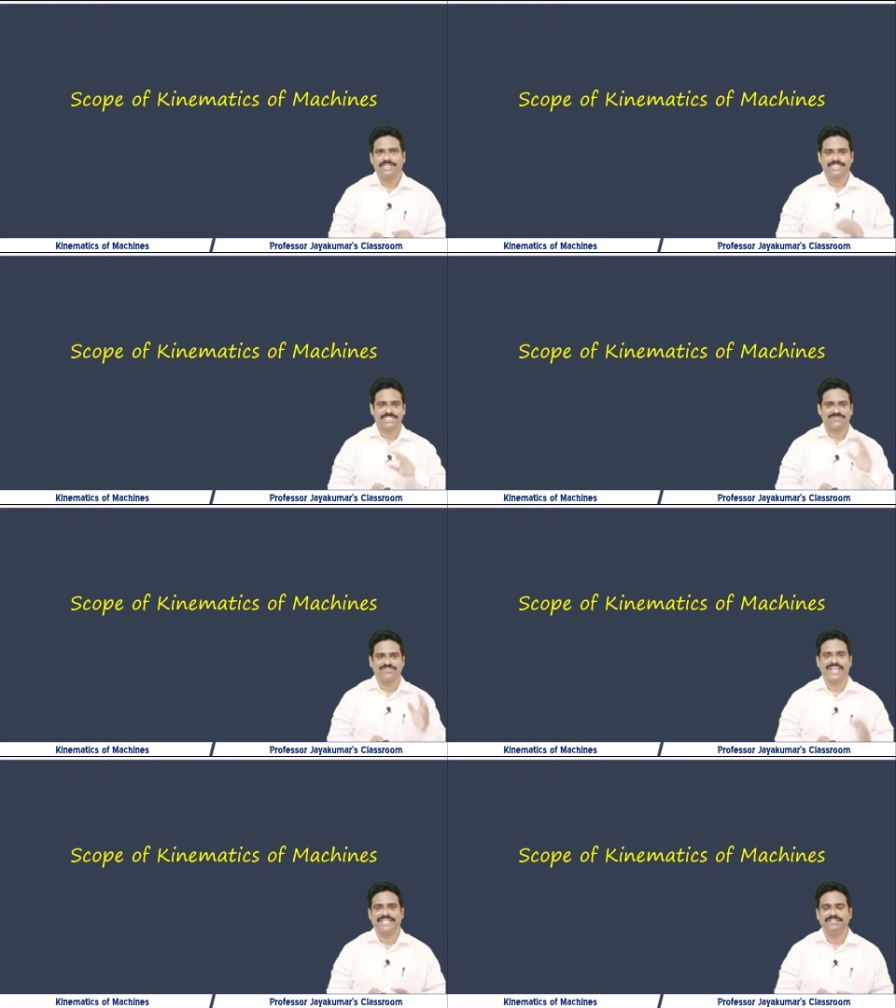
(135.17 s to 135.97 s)
Let us
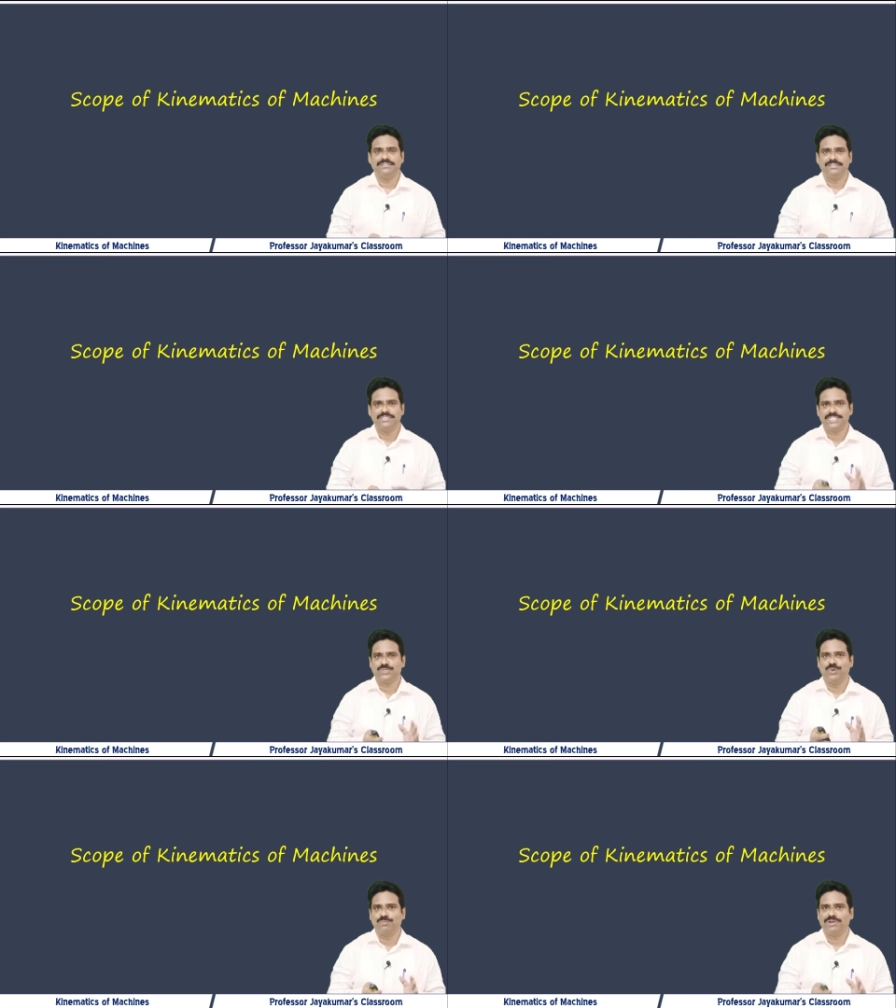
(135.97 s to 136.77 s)
find the
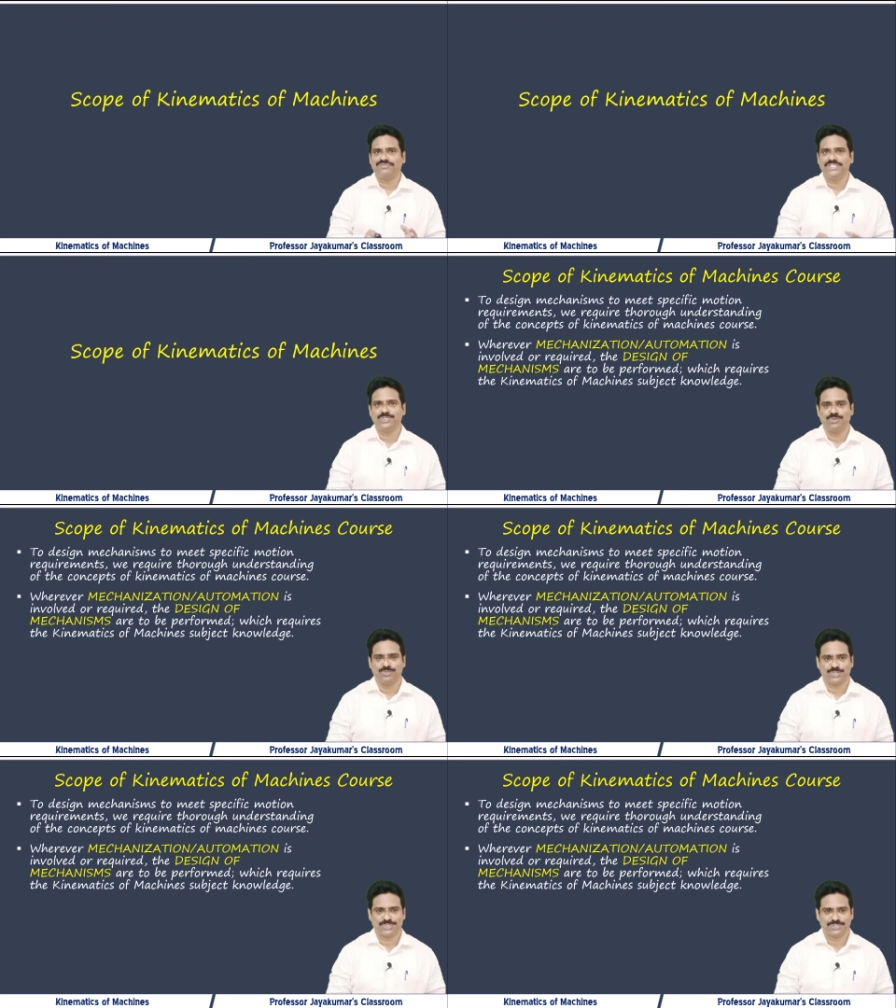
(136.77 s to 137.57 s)
scope of this
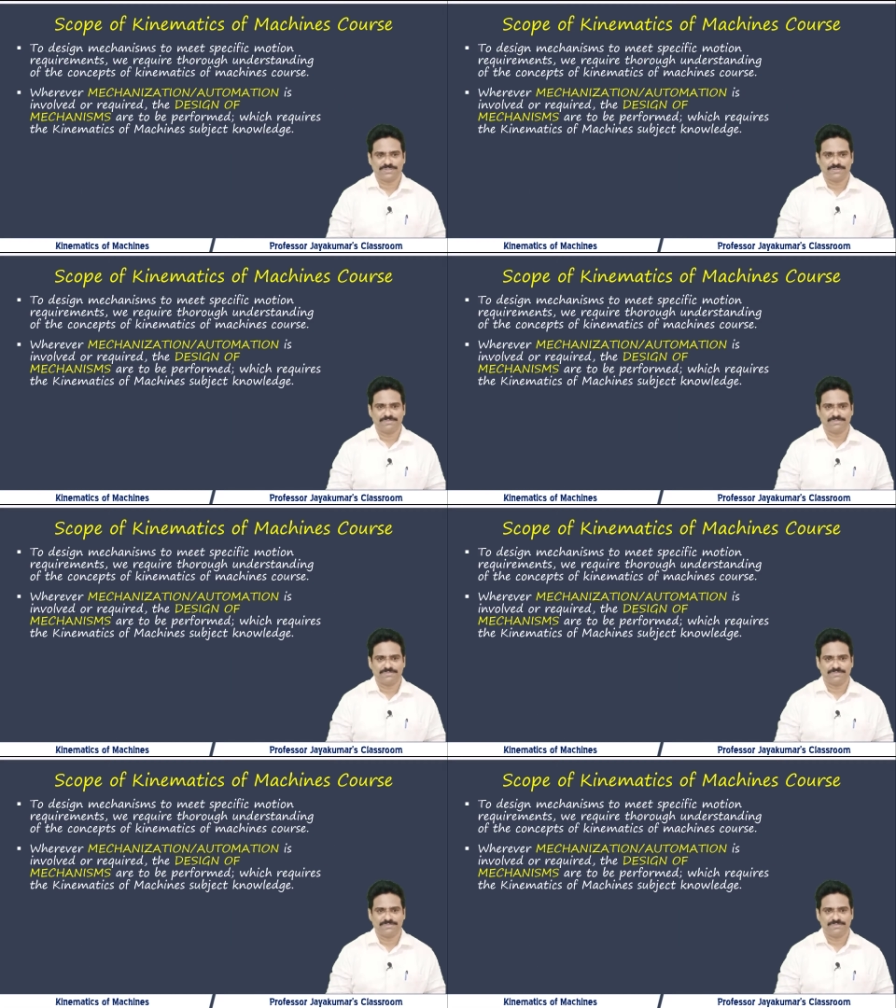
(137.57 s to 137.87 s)
course.